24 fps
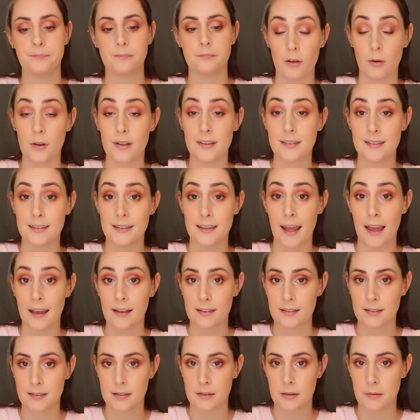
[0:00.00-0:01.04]
So his
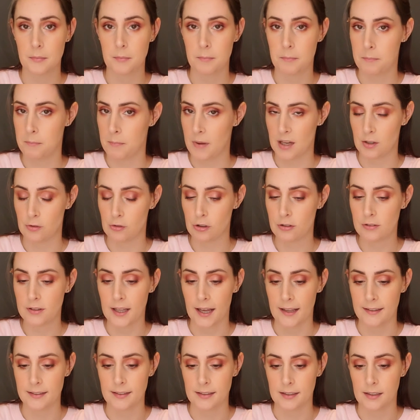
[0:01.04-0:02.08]
next major
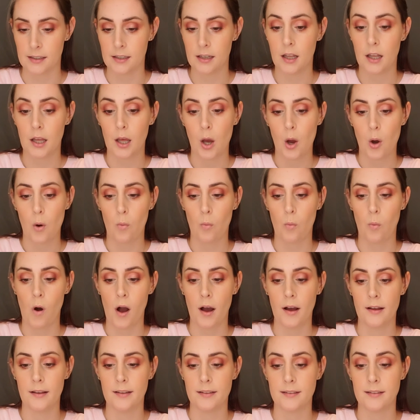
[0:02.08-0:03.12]
lesson
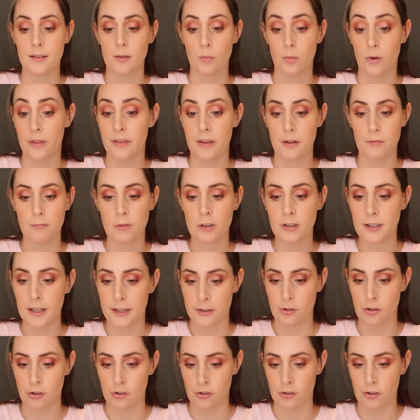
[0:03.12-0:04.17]
was within
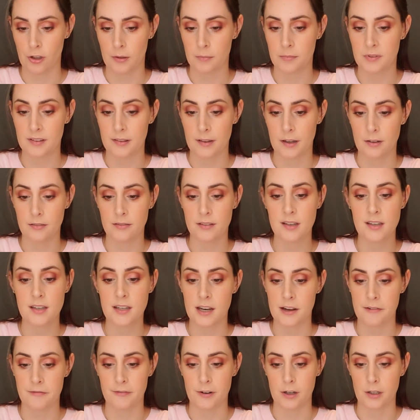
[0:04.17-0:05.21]
relationships, there's a
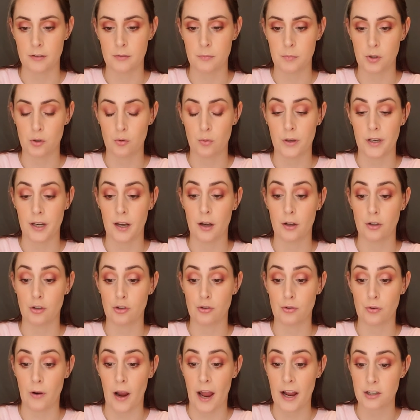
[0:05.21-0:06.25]
difference between
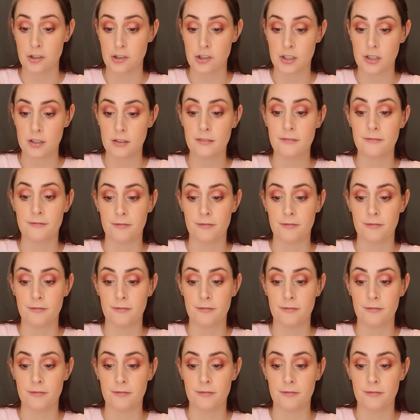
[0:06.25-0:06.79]
attraction